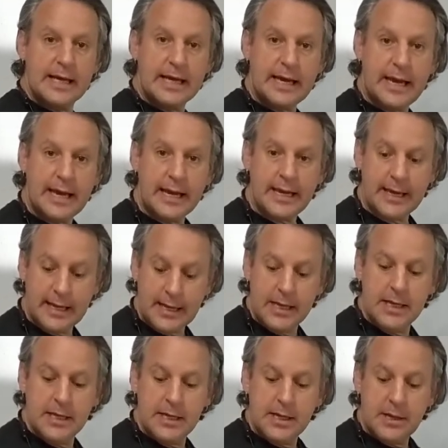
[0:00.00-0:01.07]
he,
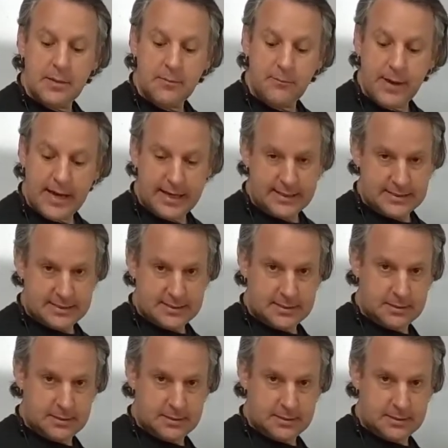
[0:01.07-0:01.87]
bet.